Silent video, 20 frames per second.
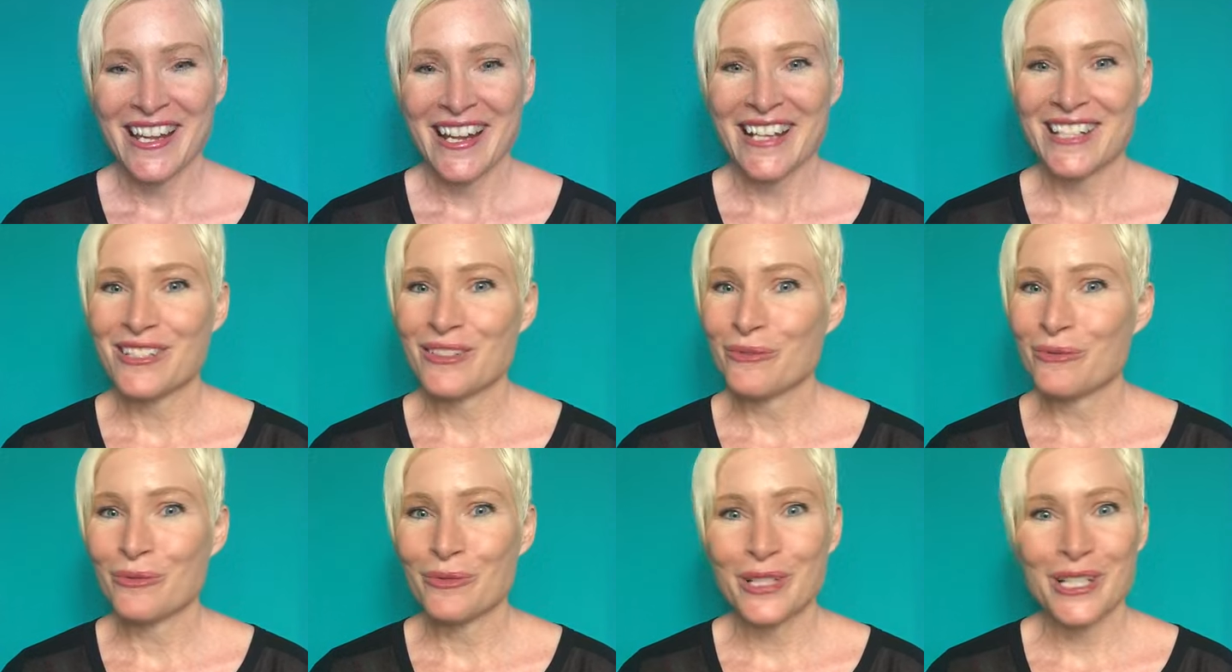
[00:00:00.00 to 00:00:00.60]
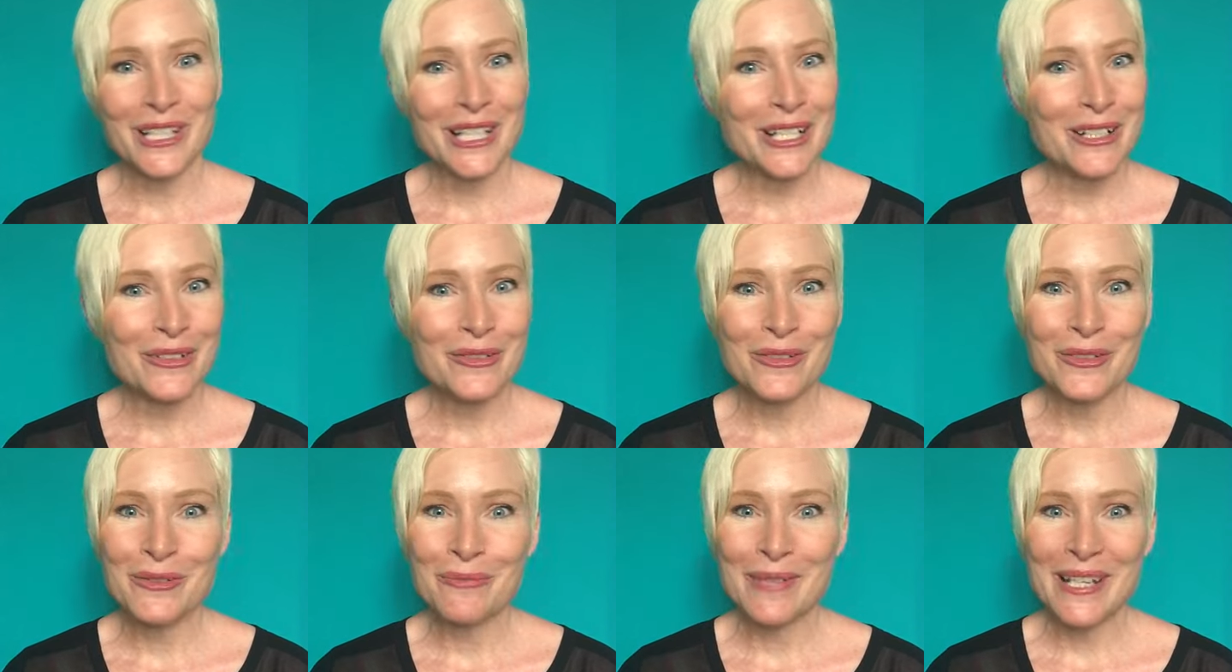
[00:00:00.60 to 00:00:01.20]
It's a really
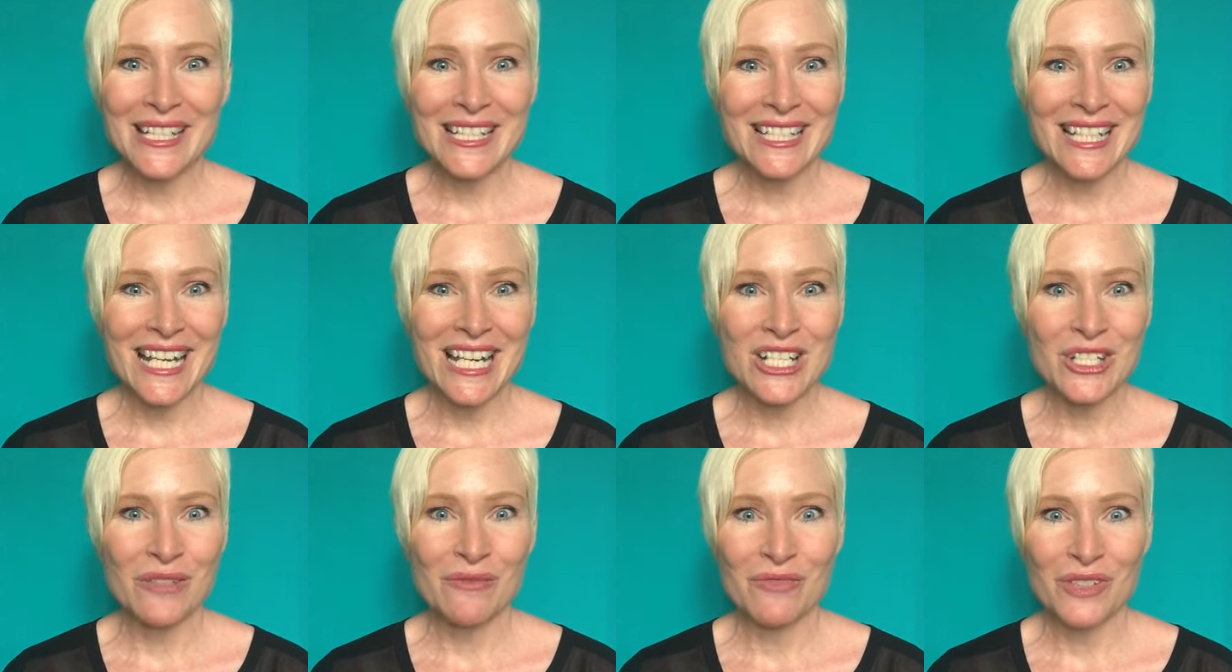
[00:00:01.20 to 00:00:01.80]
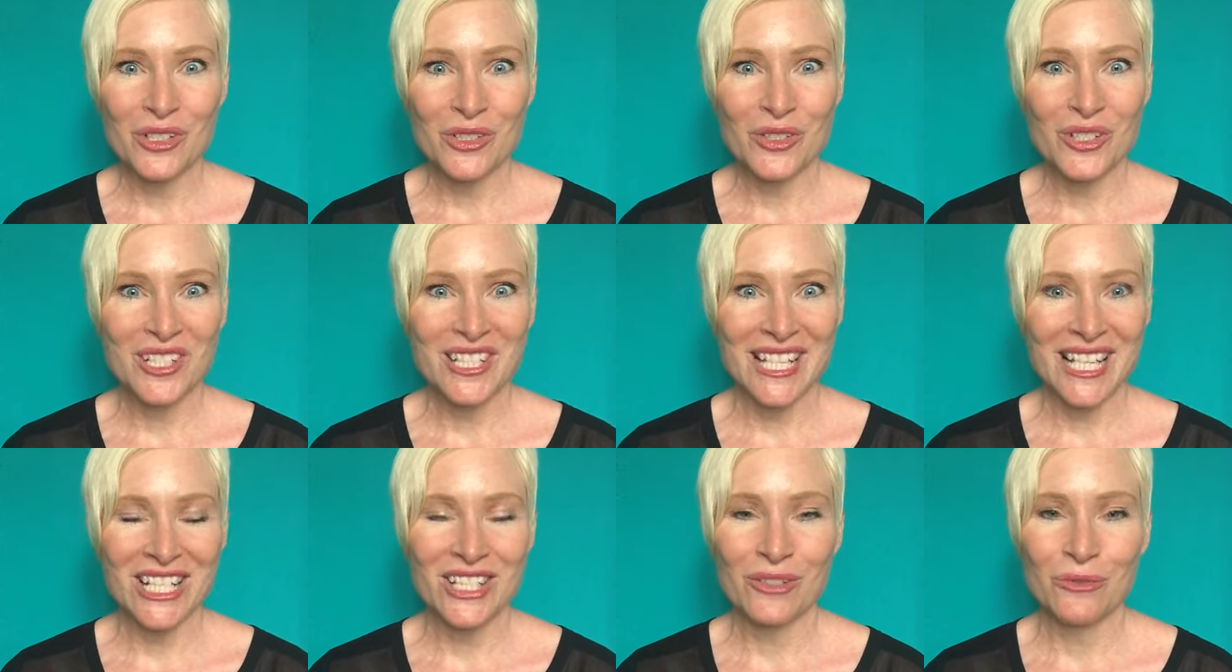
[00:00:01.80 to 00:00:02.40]
cool meditation
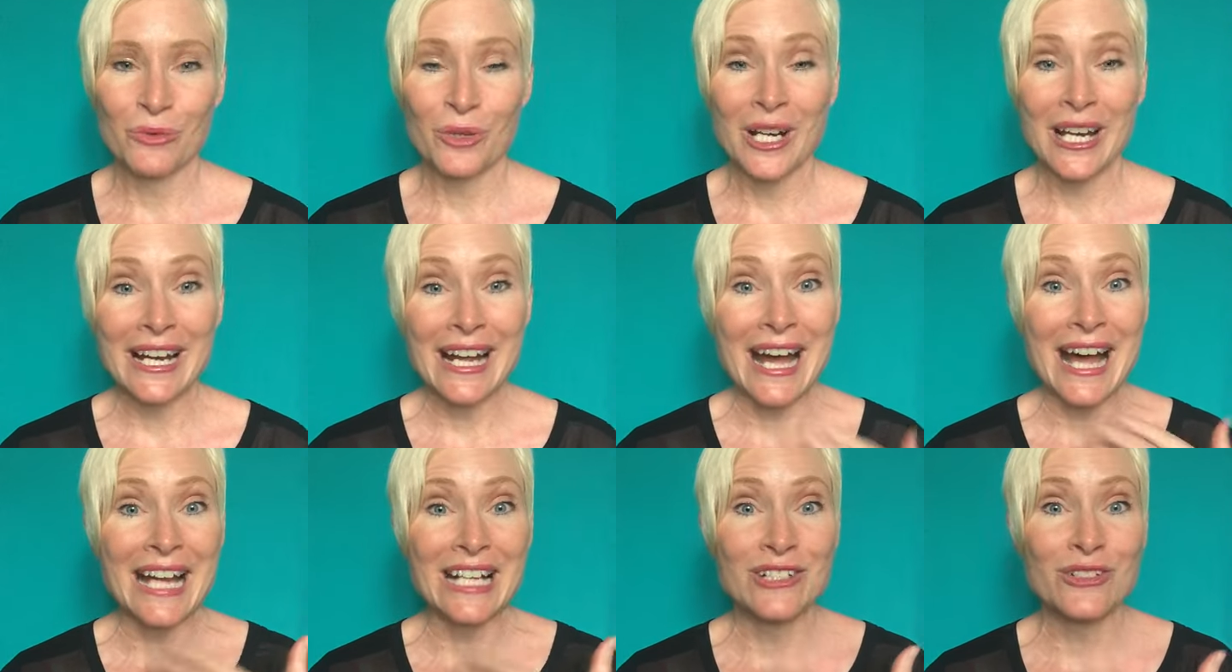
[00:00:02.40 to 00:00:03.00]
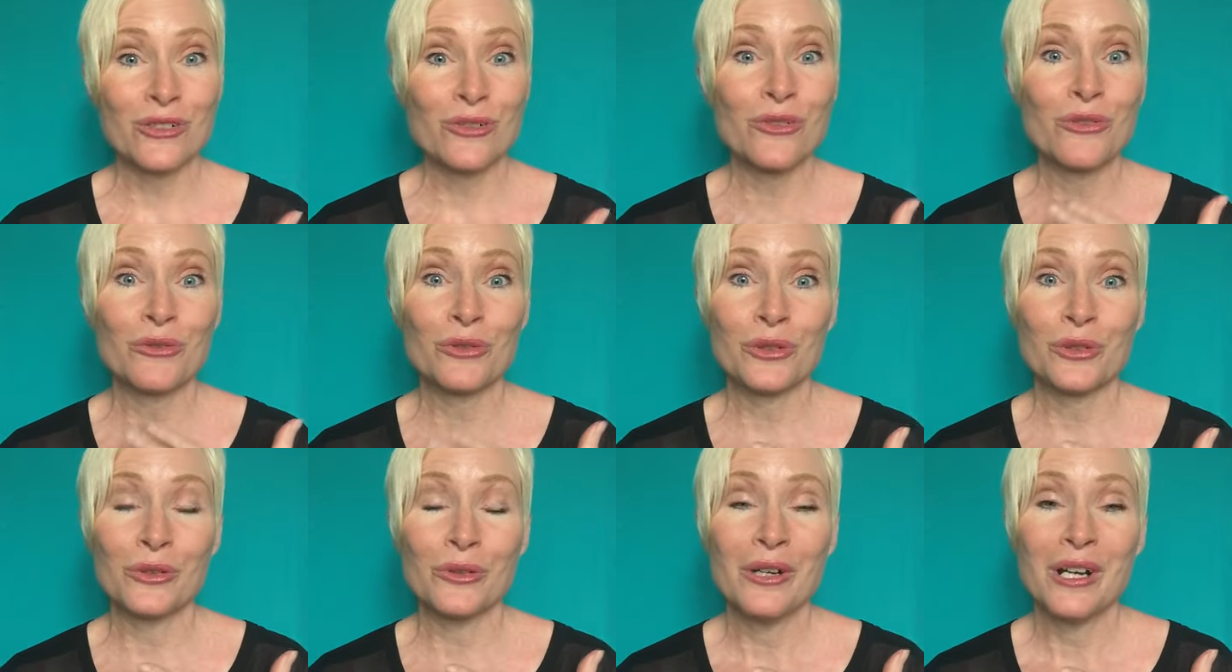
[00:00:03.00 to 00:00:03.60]
visualization where I guide you
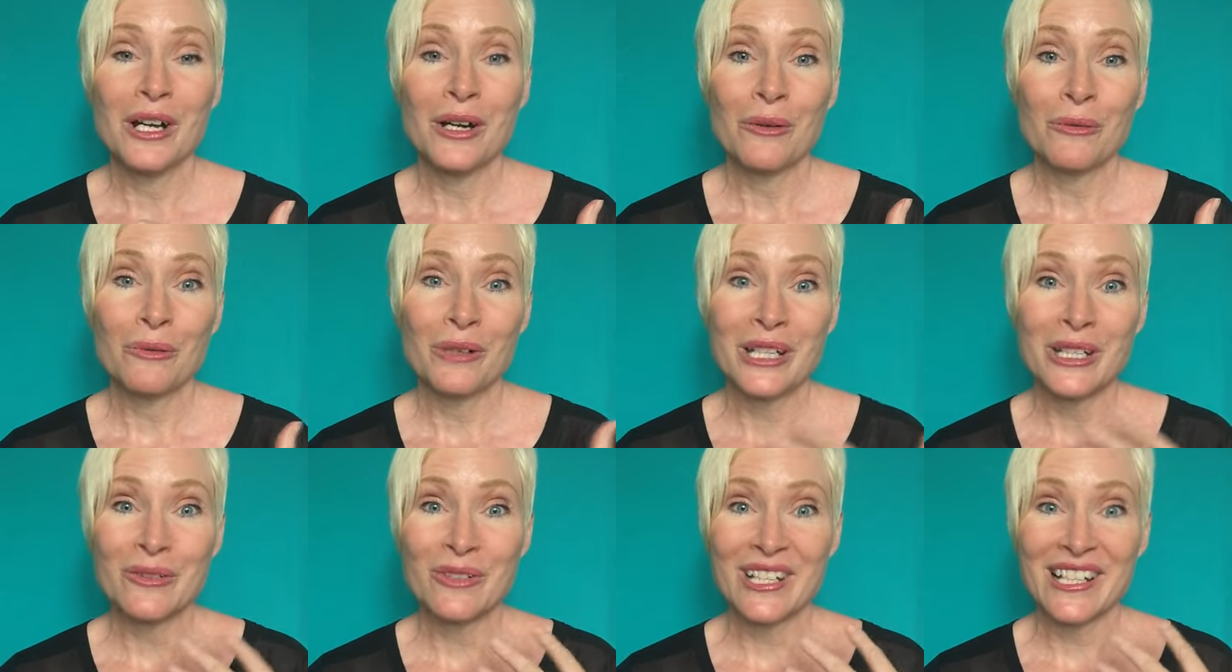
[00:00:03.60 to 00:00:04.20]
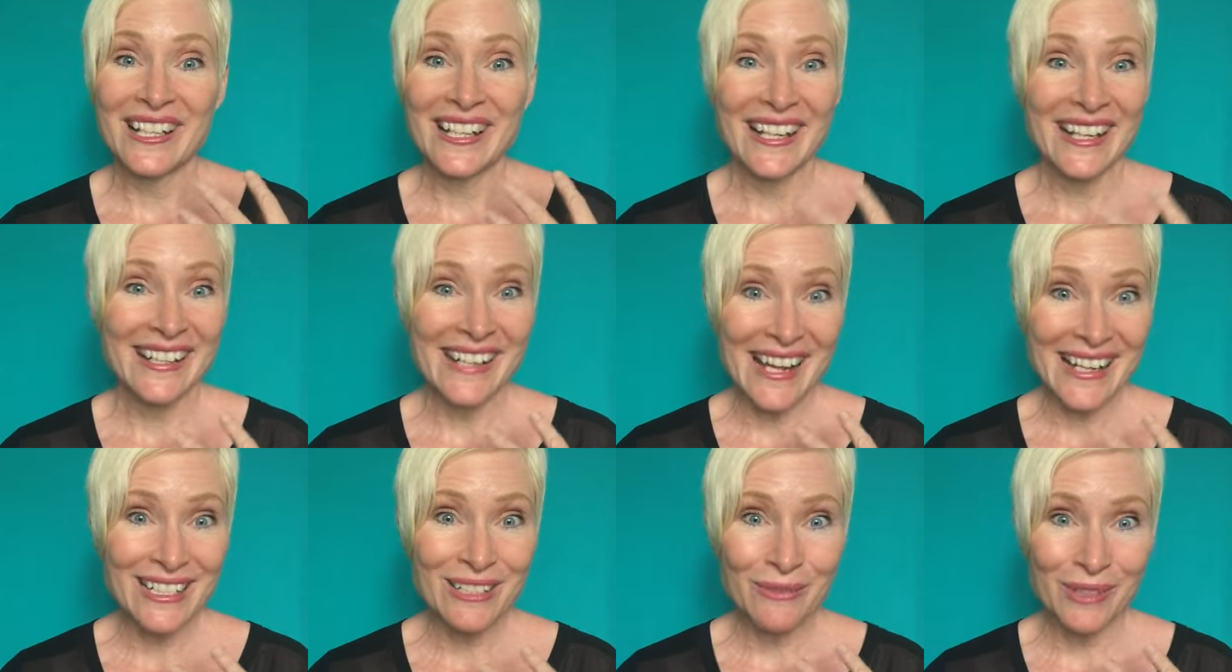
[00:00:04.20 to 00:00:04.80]
through where you can
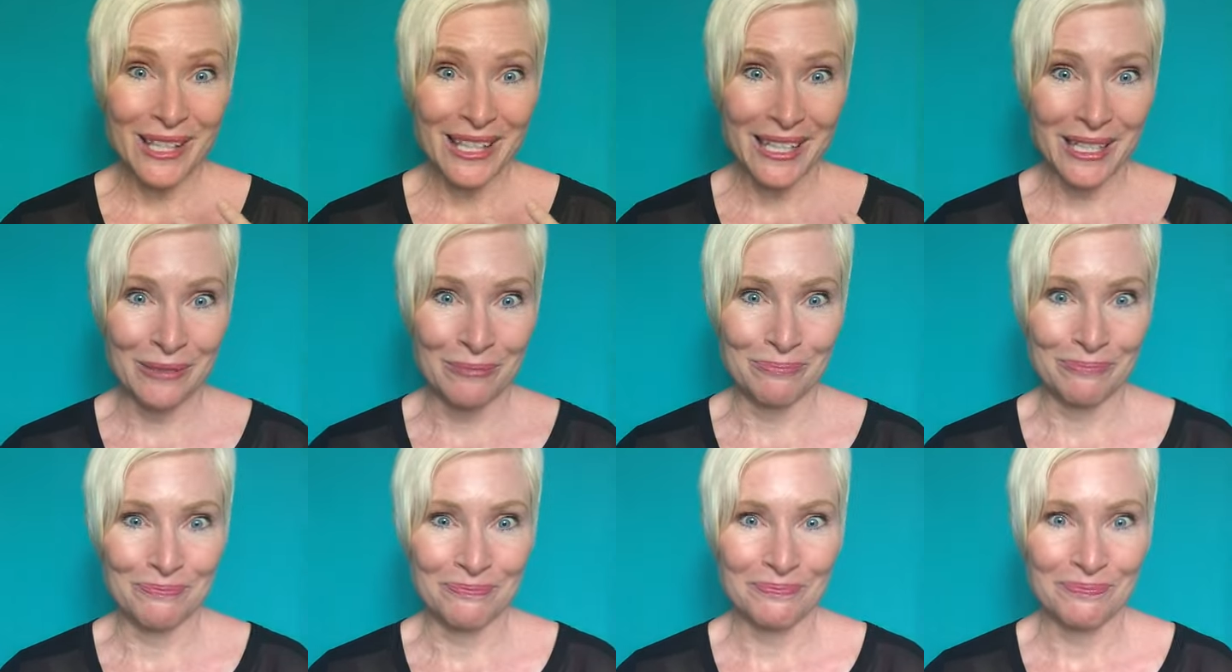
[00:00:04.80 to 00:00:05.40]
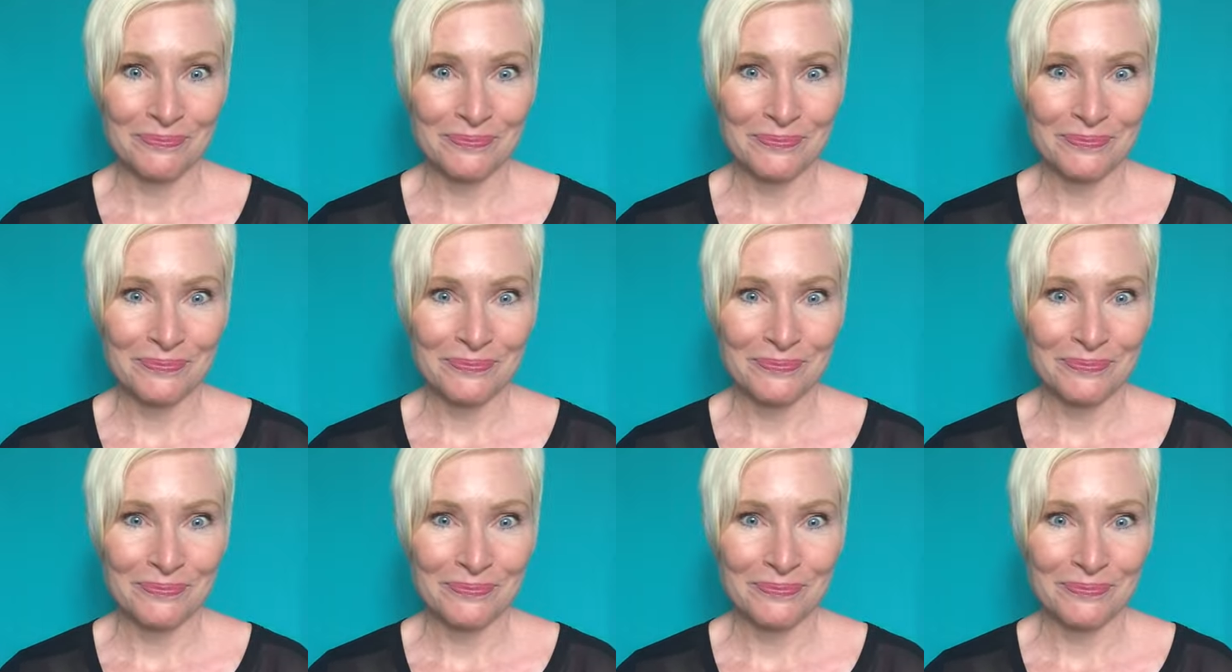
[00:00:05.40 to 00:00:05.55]
connect with him.